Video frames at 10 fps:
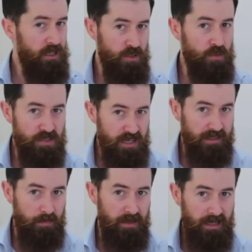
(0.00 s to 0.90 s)
you'd
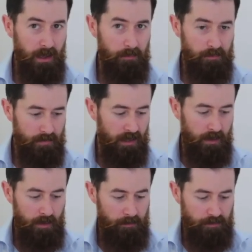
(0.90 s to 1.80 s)
start to pick up
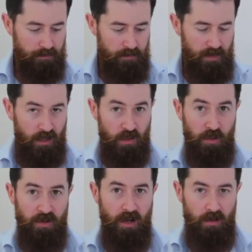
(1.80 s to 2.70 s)
a
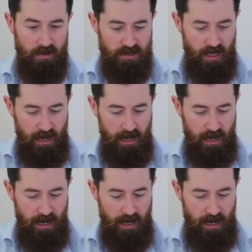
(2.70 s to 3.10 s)
lot of knowledge.